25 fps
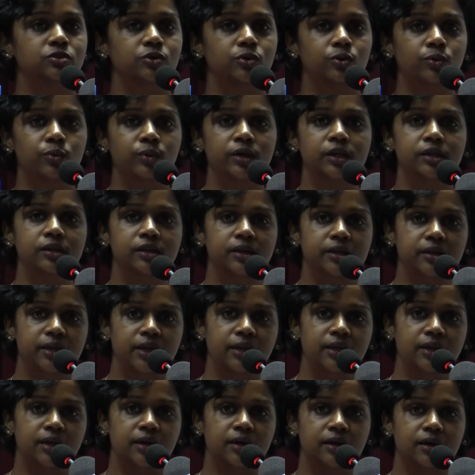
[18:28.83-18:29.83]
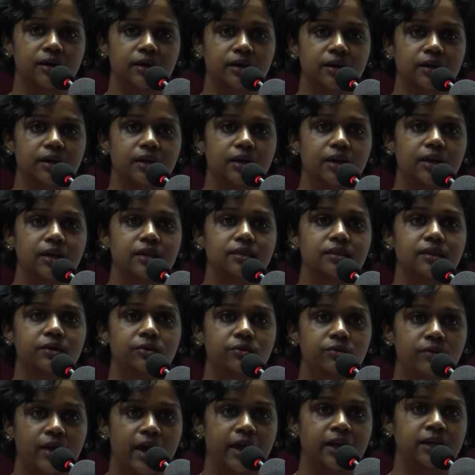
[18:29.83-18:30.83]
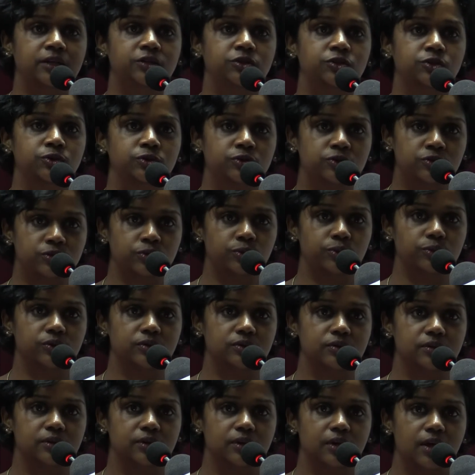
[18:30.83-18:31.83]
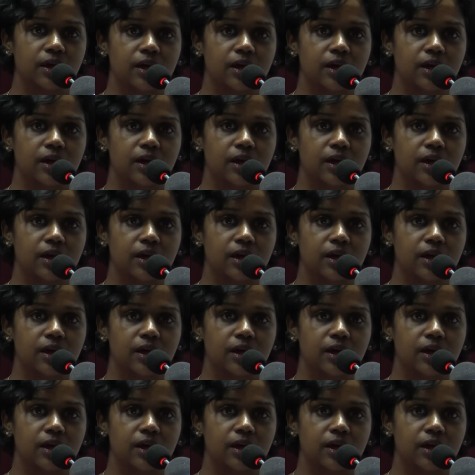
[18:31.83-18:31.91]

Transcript: you will hear the right to truth.